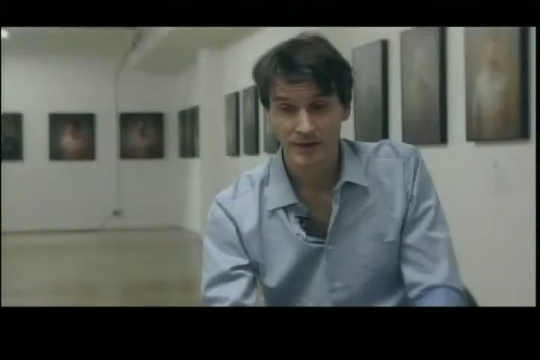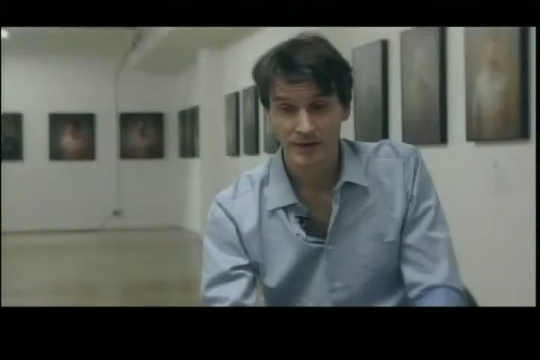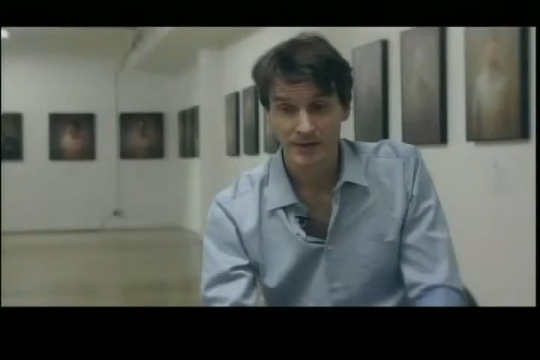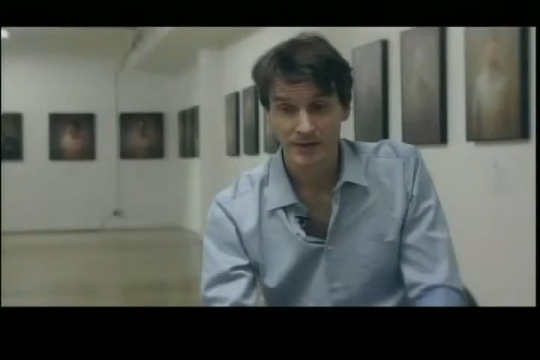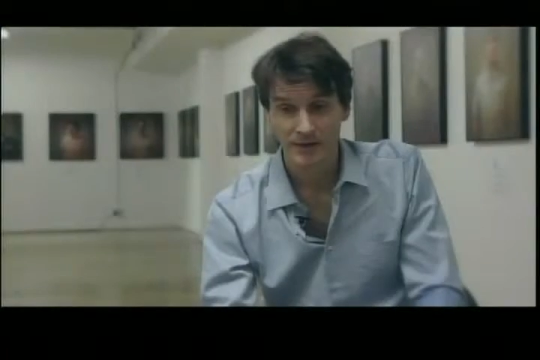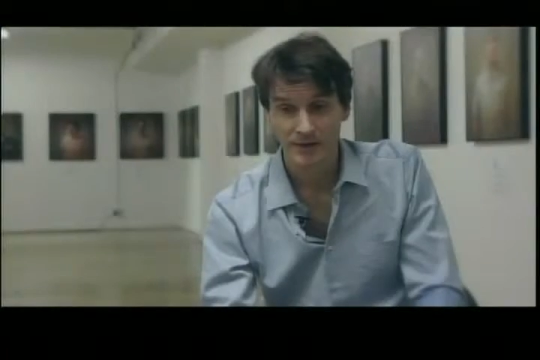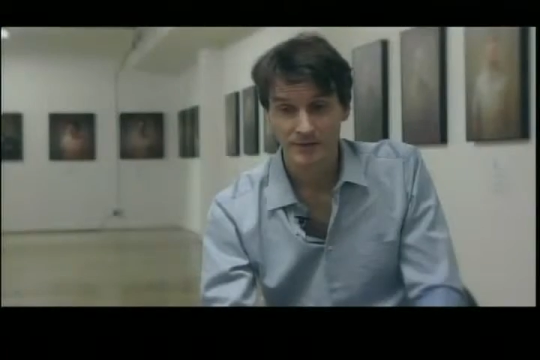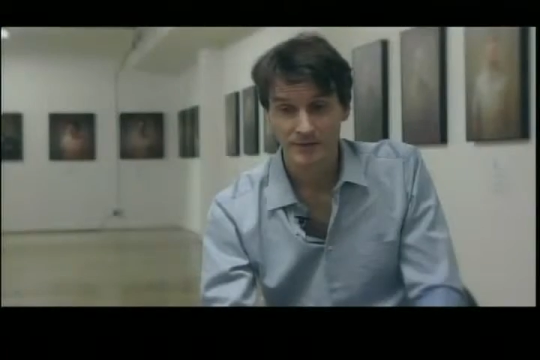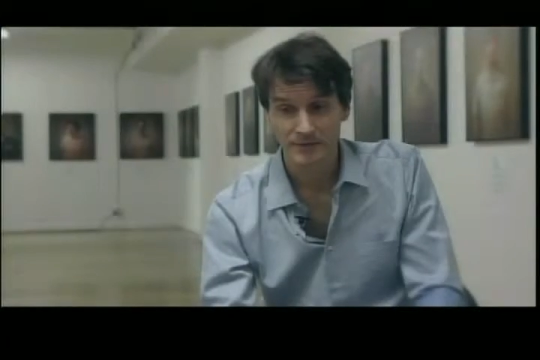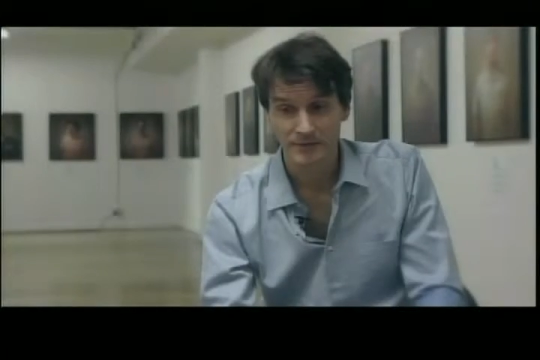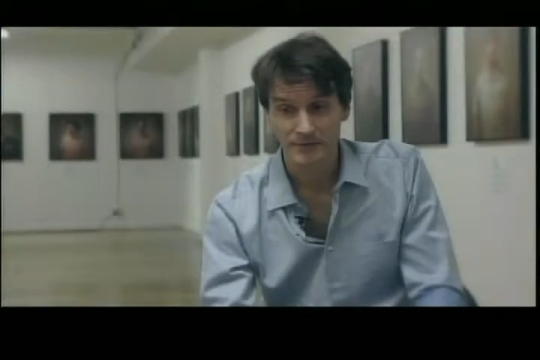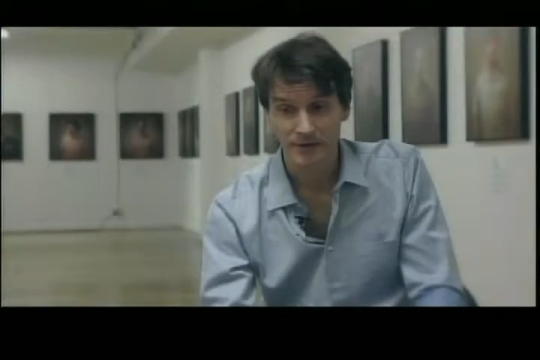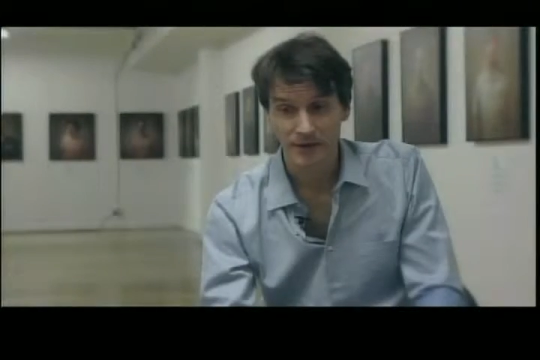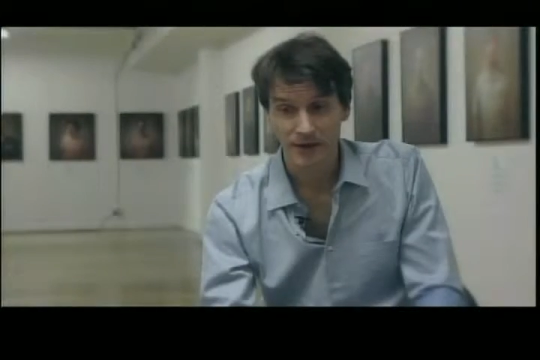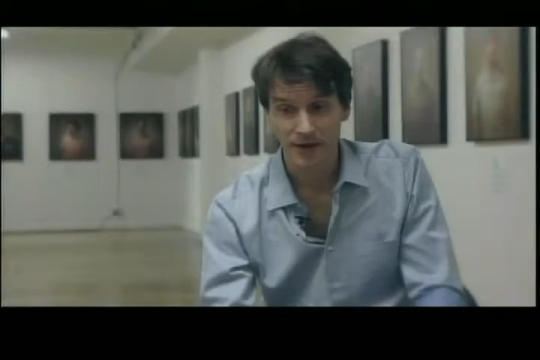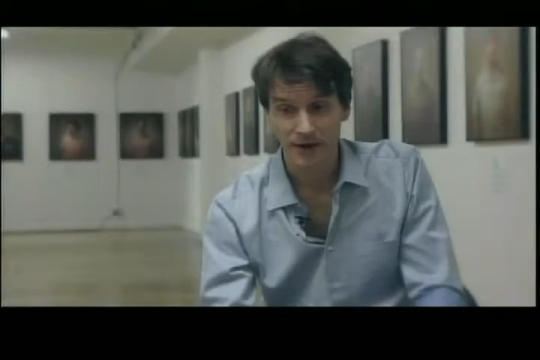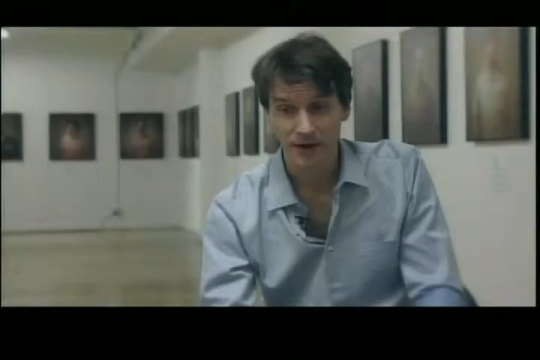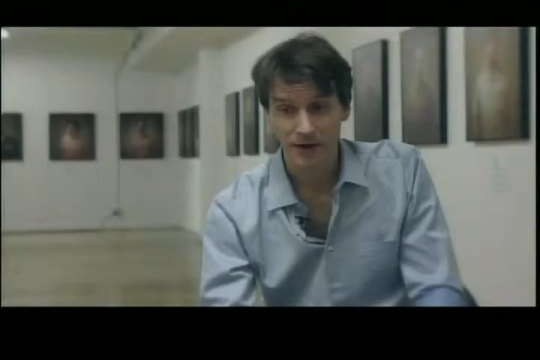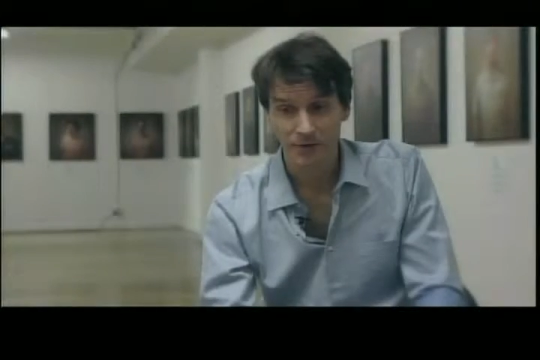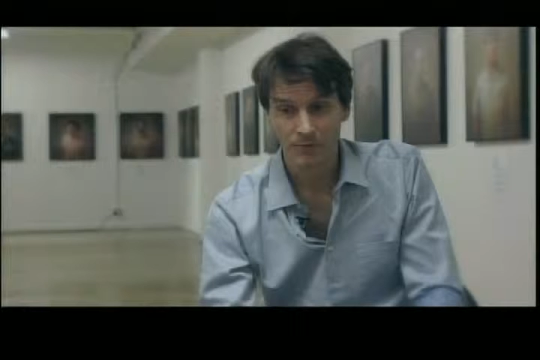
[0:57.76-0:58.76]
is
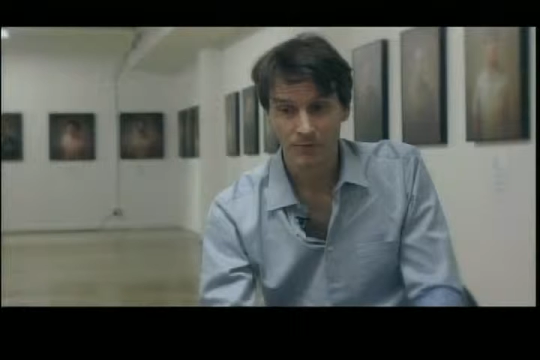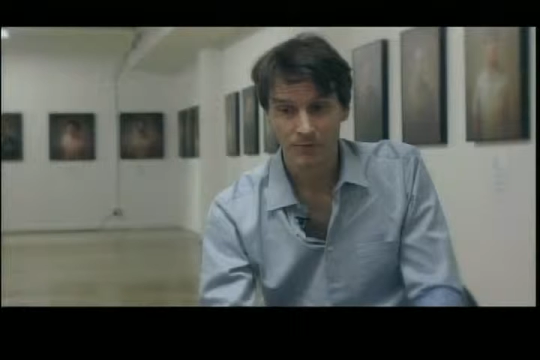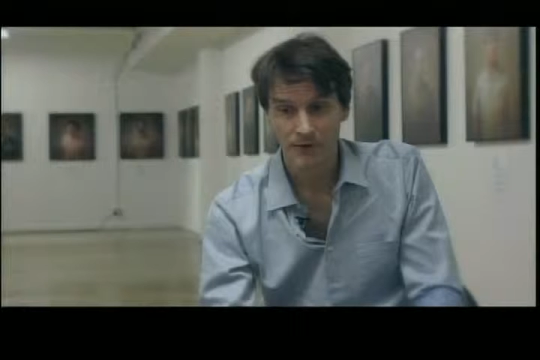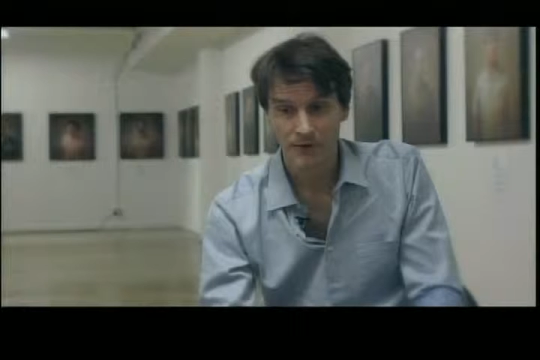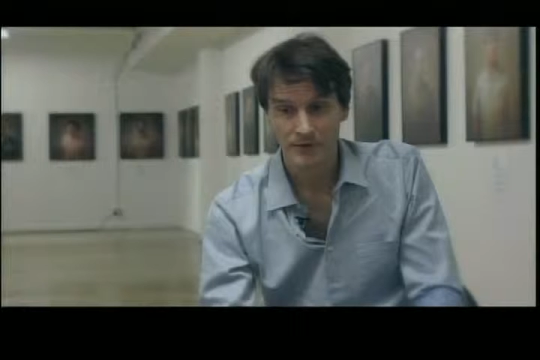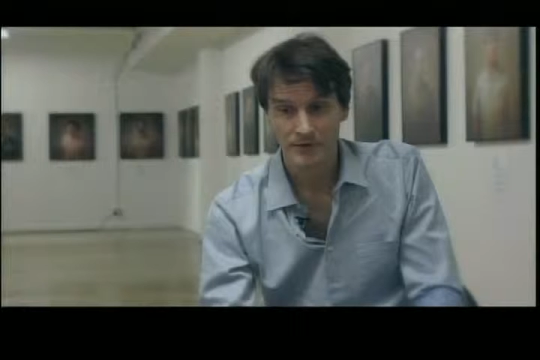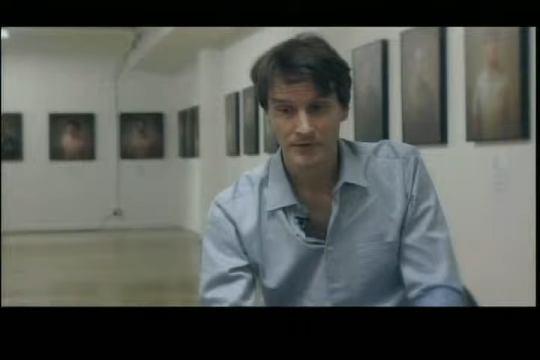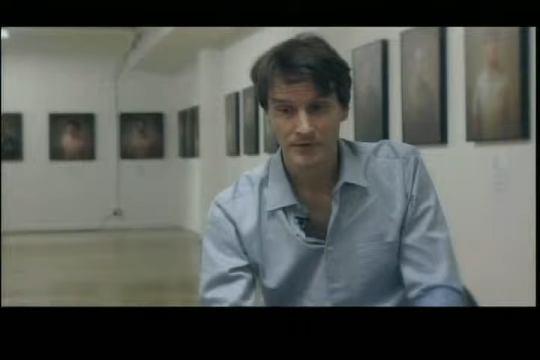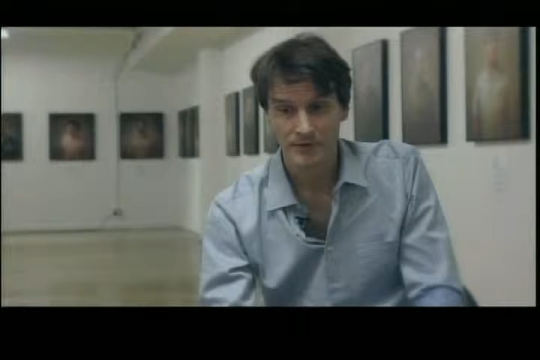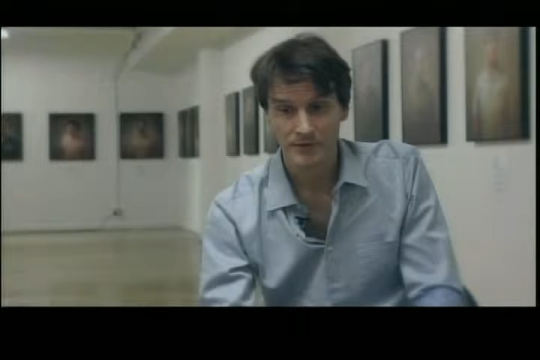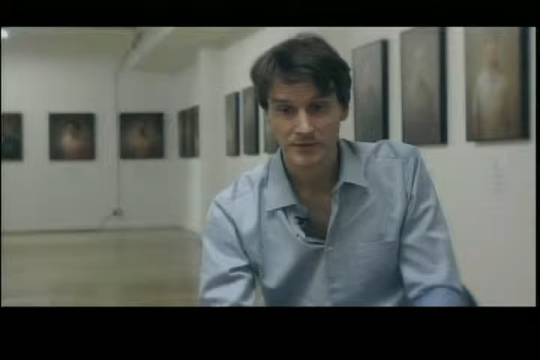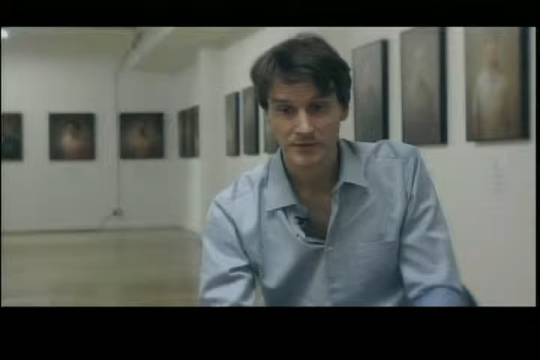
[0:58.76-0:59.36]
how much